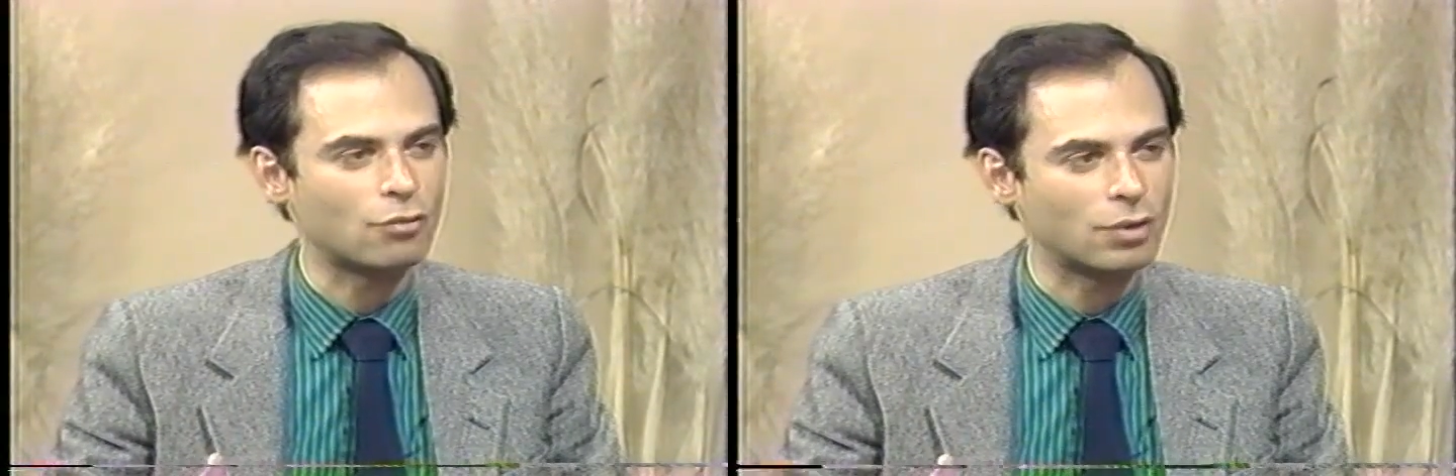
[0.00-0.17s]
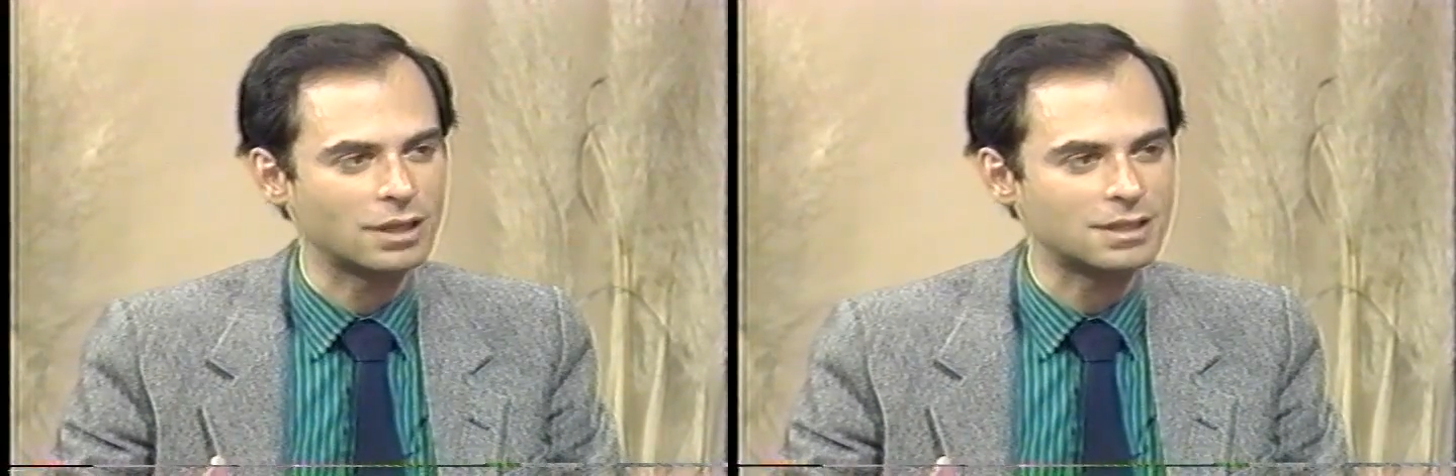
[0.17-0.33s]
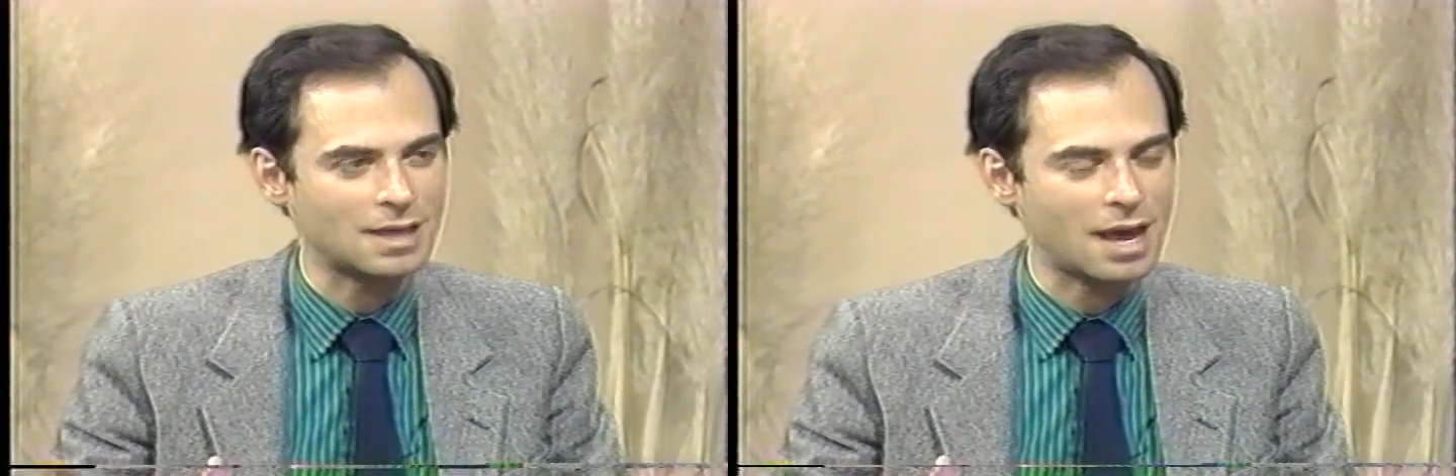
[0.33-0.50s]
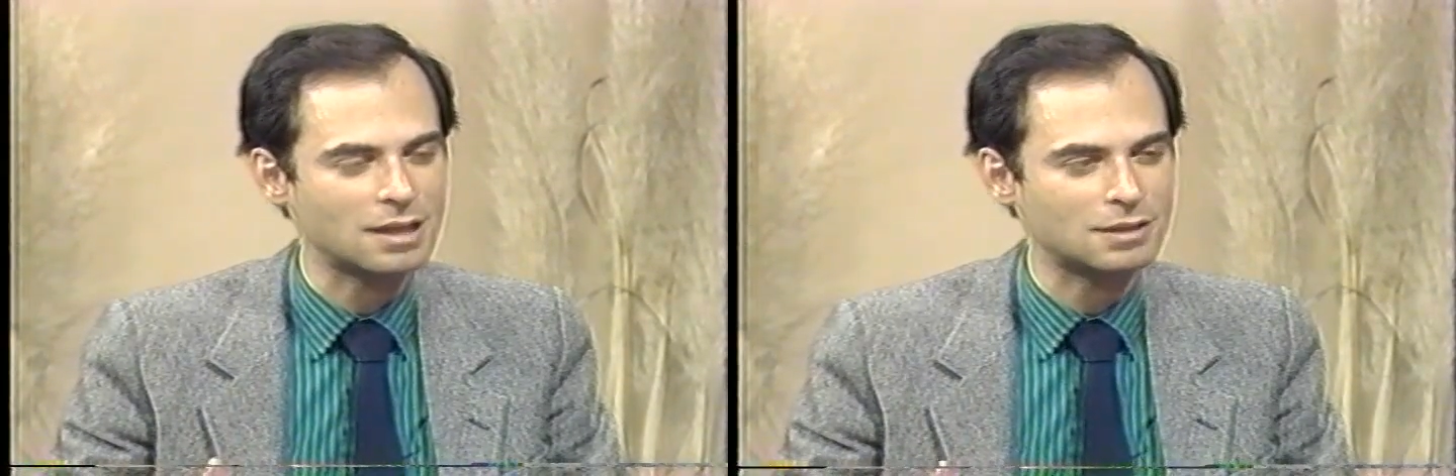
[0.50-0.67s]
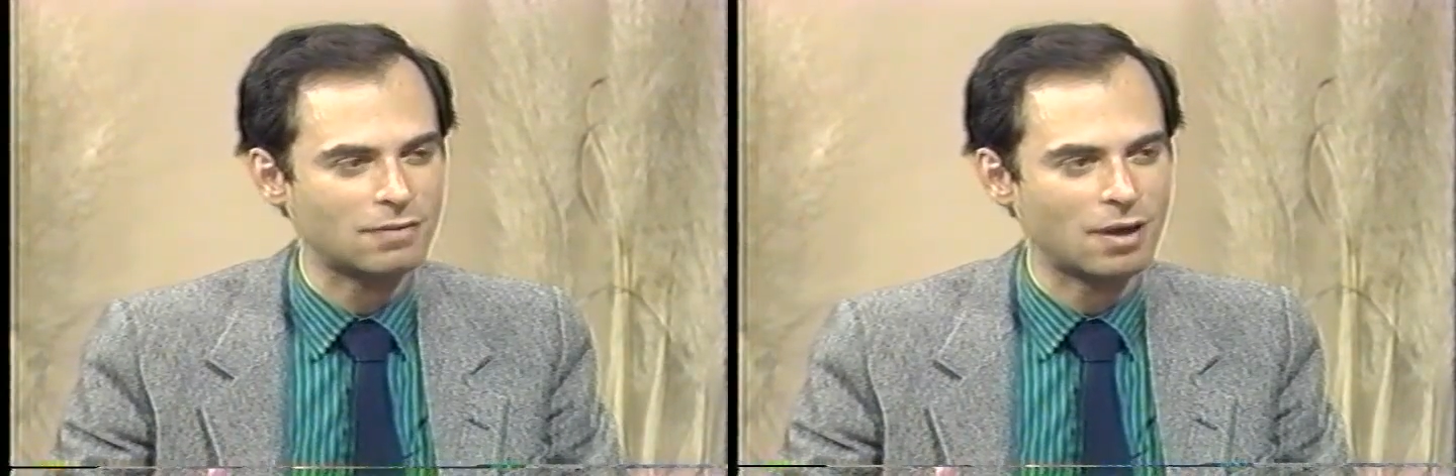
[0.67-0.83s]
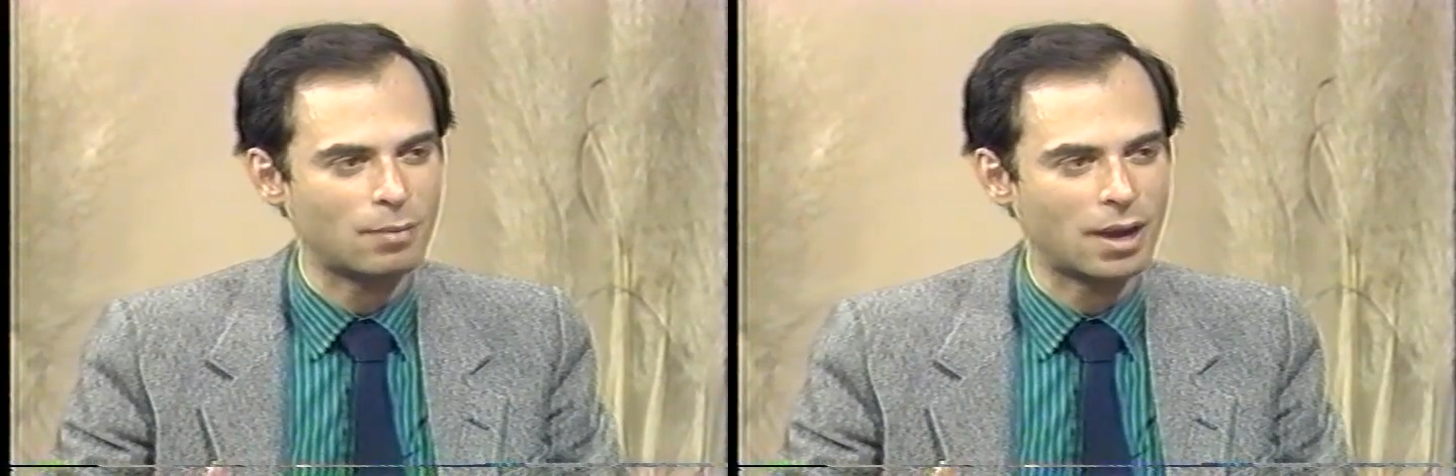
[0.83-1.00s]
really
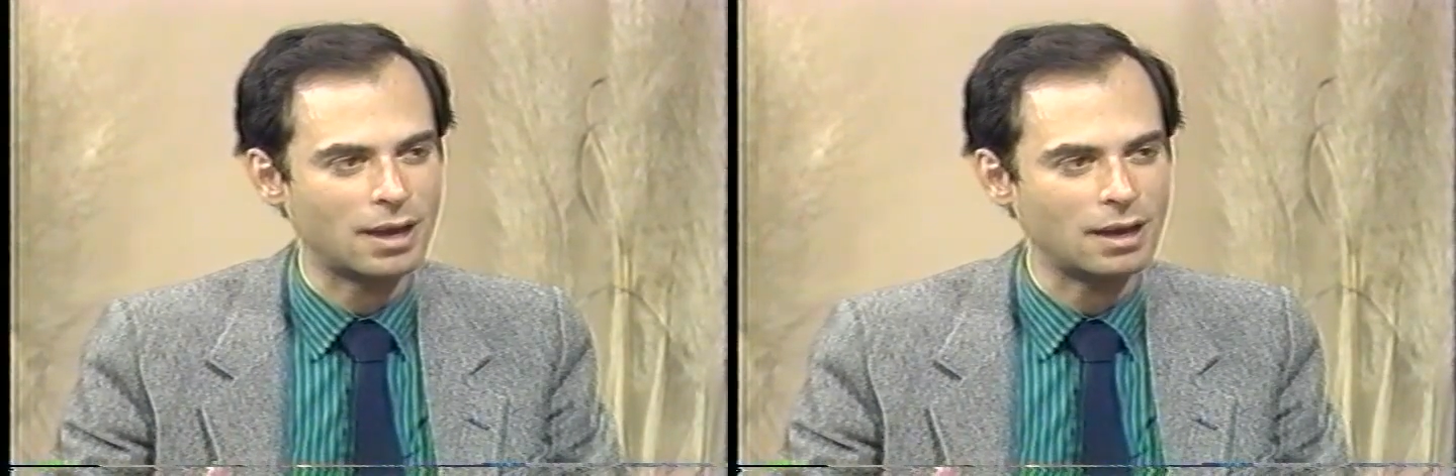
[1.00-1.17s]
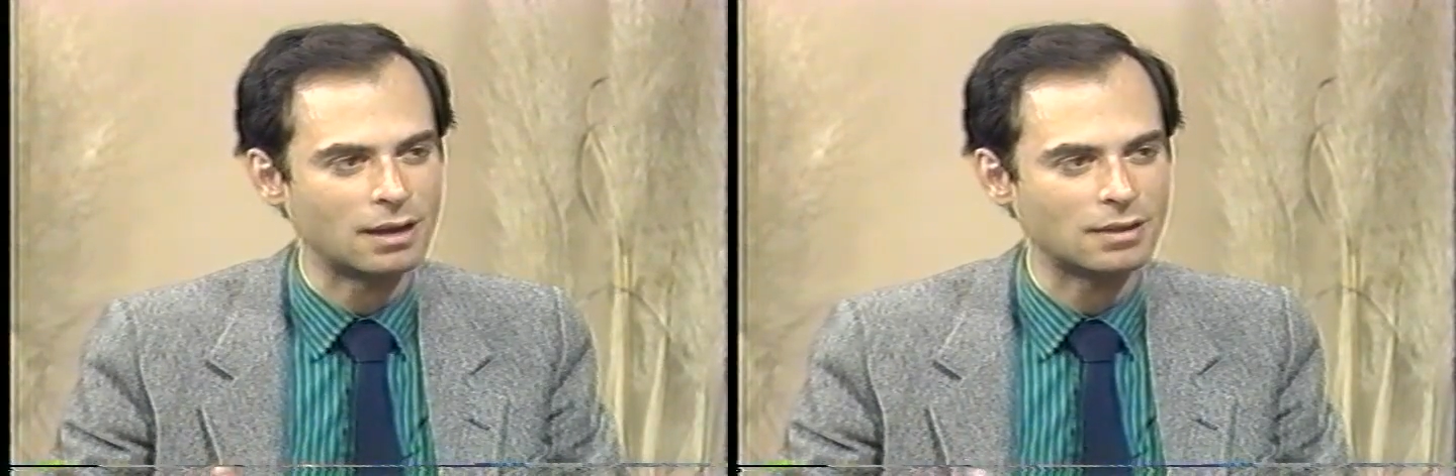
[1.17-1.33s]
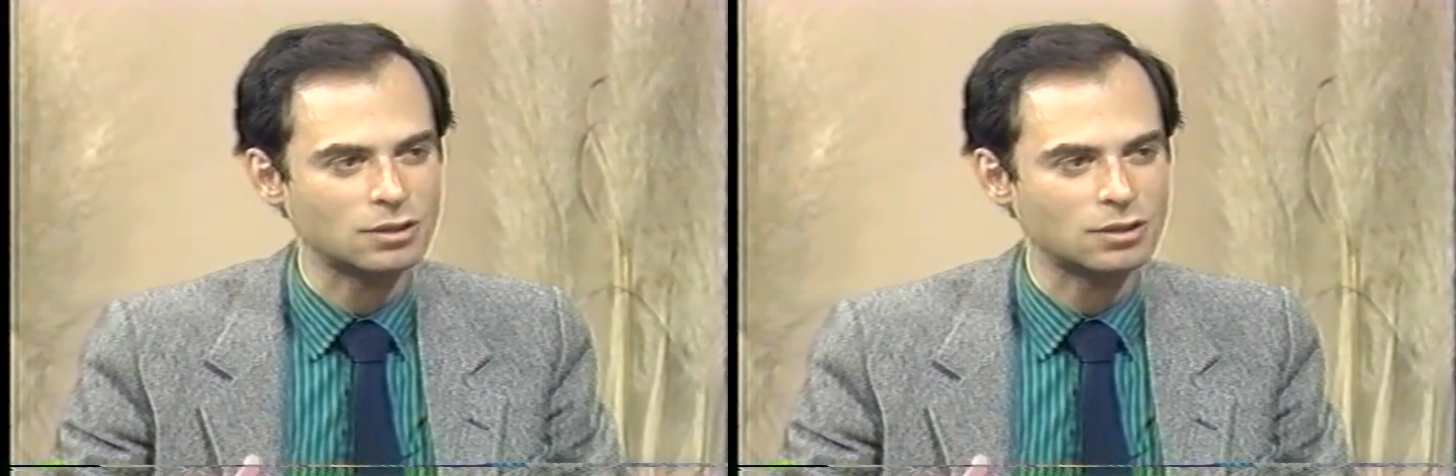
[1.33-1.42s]
satisfied by eating.